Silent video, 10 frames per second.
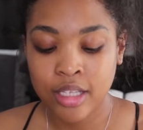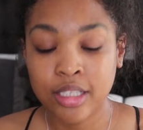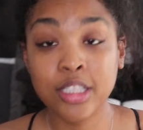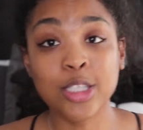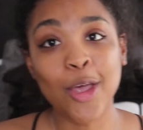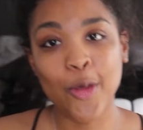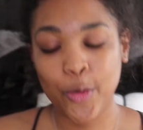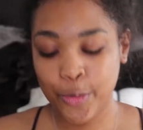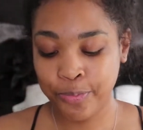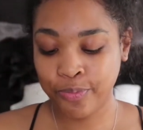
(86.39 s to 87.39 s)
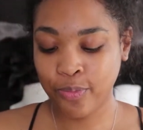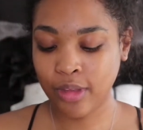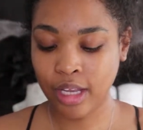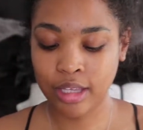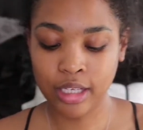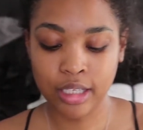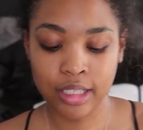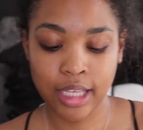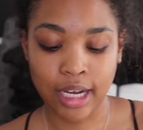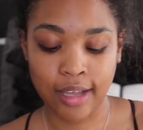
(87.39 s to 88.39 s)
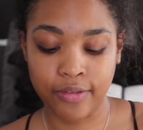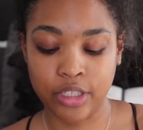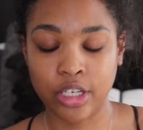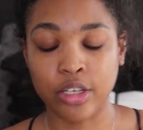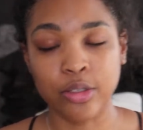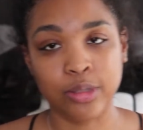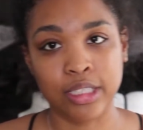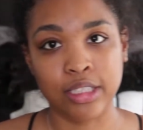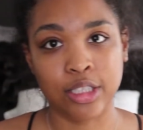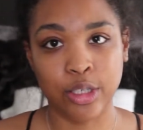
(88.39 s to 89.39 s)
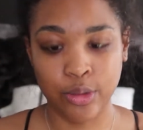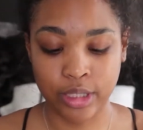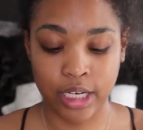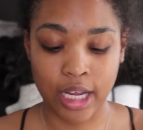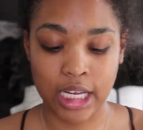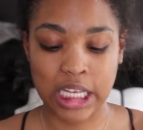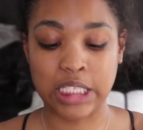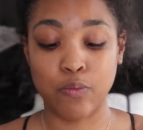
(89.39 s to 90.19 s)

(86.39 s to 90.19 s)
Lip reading: So the look that I've chosen to do today is